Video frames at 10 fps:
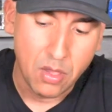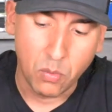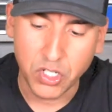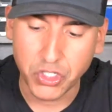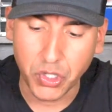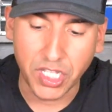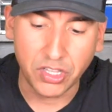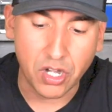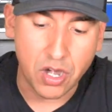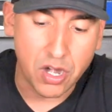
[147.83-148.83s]
which you can
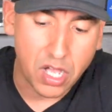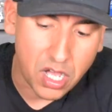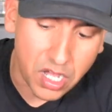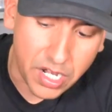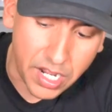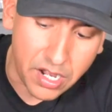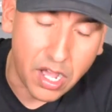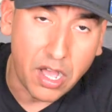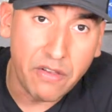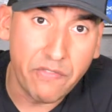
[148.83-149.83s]
turn on and
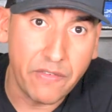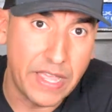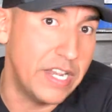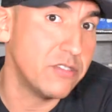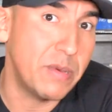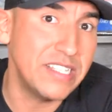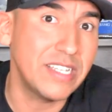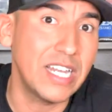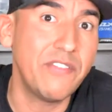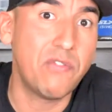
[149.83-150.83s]
off, and it's
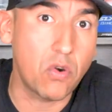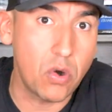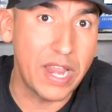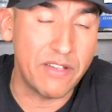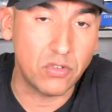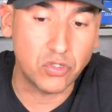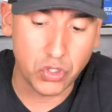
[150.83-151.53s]
basically 4 levels.